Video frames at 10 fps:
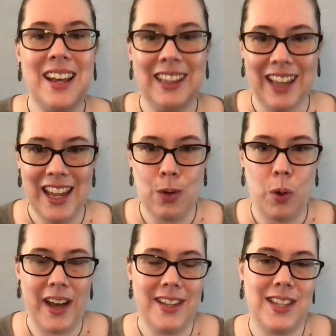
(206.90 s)

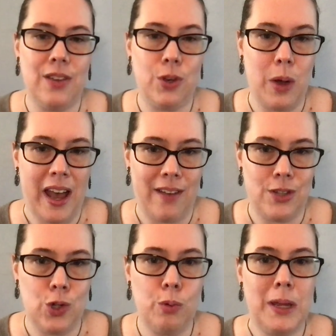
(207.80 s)
Likewise, if you have
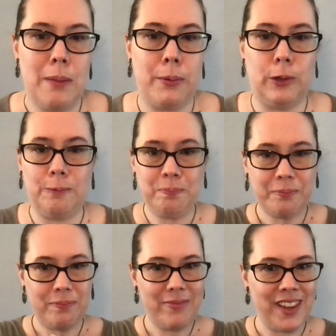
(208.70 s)
2 people
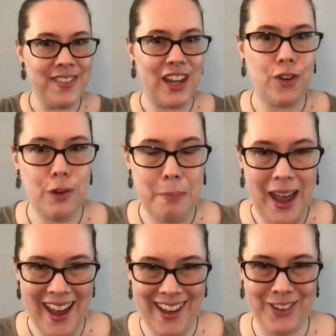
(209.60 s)
that are
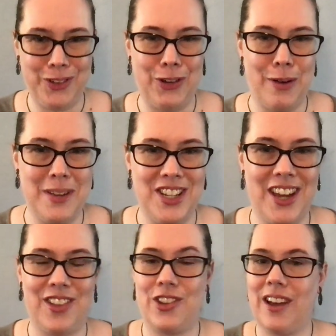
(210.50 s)
repelled from each
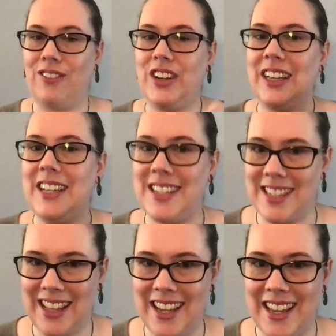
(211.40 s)
other, that really
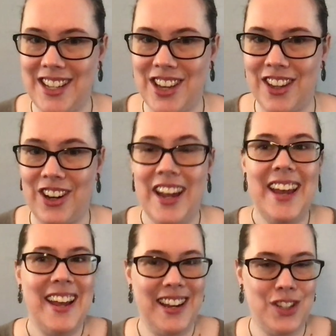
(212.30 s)
dislike each other
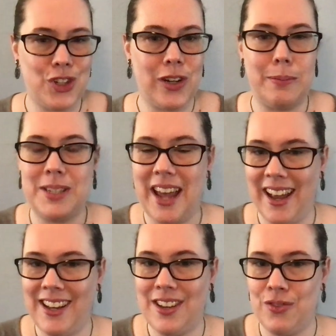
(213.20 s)
in scripts
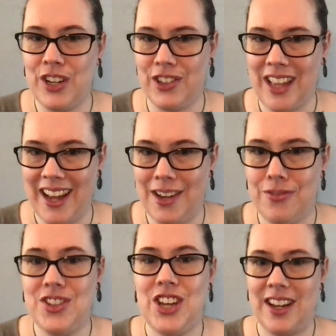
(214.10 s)
and in real
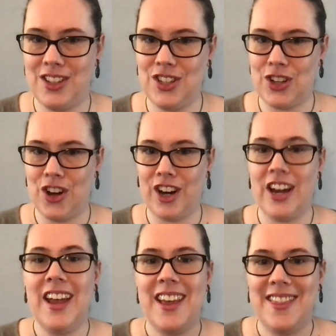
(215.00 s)
life, chances are
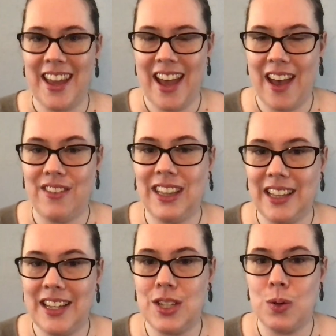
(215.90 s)
they have at
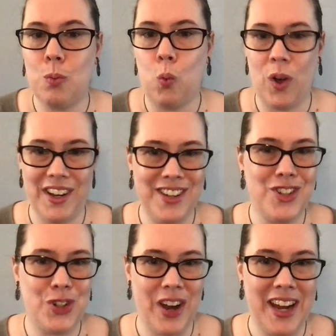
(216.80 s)
least one
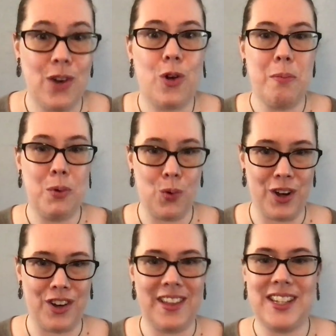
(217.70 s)
trait or
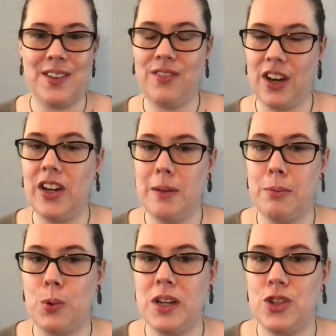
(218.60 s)
more that's a very
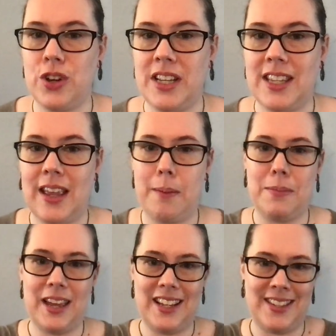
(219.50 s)
important trait to them
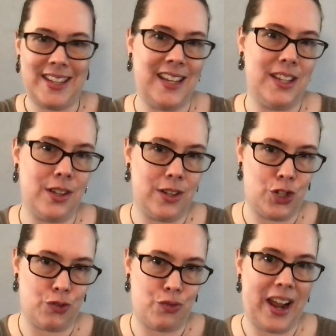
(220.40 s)
that is in
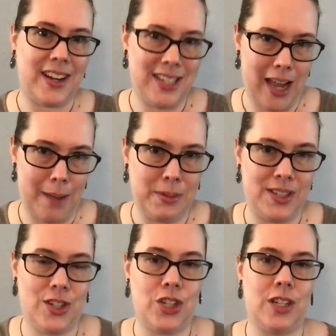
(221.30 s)
direct
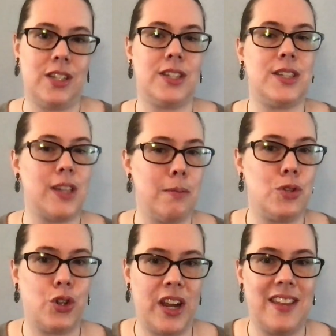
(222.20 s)
opposition to some
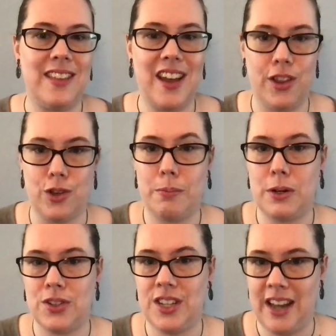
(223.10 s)
trait the other
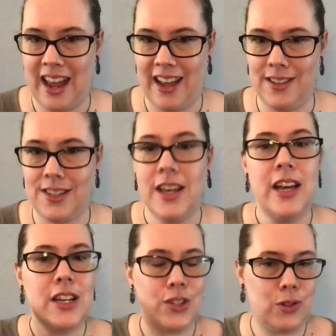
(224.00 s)
person has.
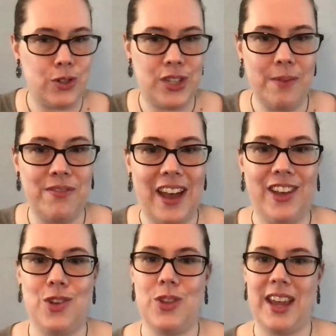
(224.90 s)
So there's some
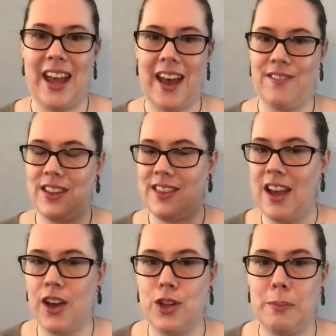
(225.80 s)
value they have that
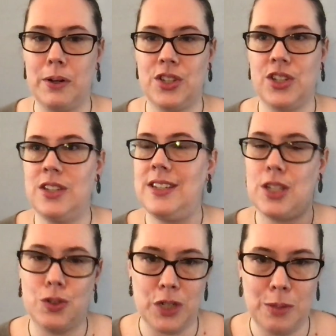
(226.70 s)
the other person
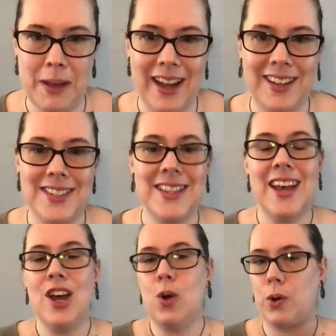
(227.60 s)
disrespects
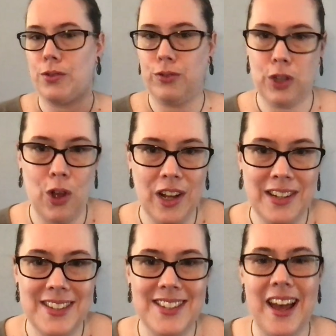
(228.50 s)
or
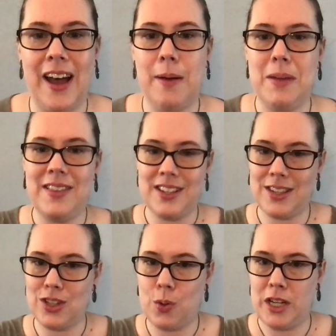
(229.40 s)
flaunts. This
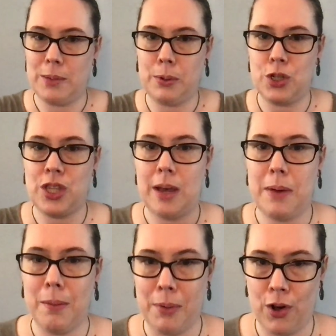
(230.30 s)
is going to push them
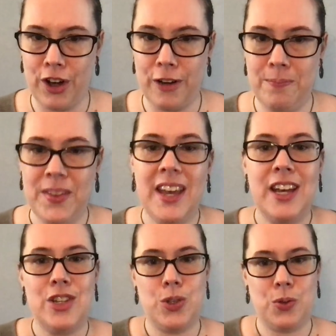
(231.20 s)
apart.
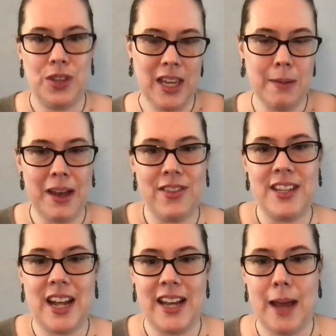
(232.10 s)
So think about the
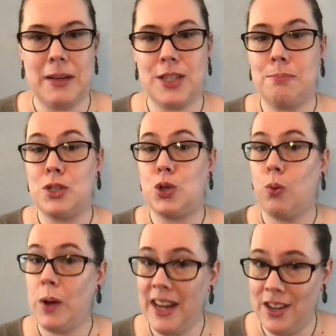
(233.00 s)
dynamics
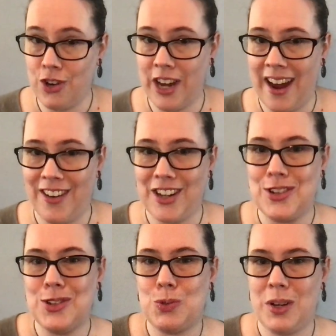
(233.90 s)
between your
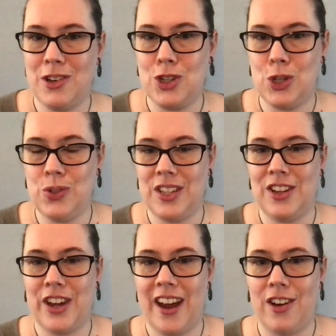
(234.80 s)
characters when you're choosing
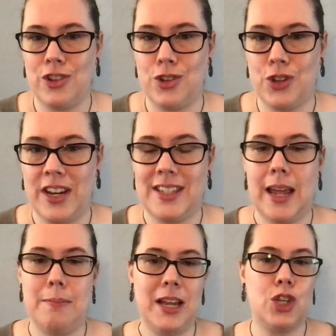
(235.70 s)
their character traits,
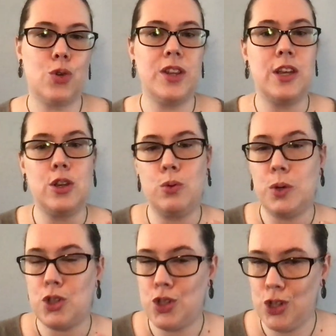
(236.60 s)
and make sure that
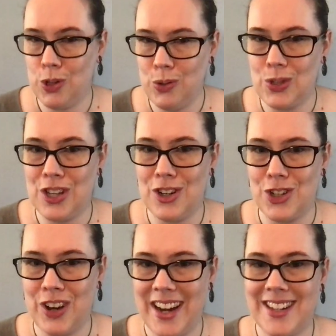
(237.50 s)
you choose their
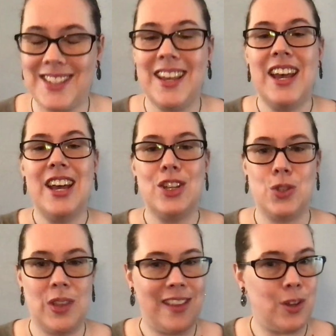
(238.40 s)
traits
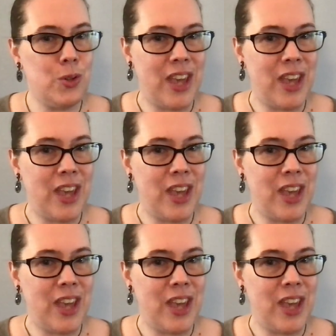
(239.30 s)
so that those